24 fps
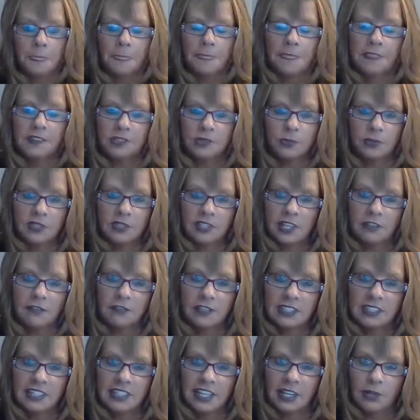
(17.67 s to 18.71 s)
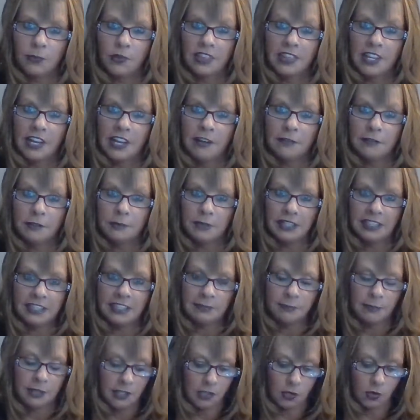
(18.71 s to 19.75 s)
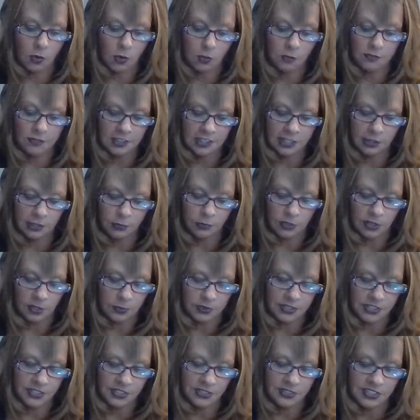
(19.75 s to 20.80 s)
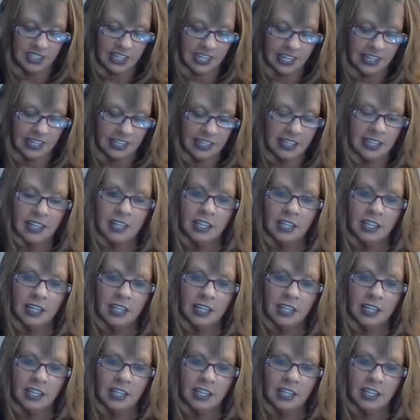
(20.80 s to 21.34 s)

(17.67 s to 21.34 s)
This will not resonate with everybody, but hopefully it will with you today.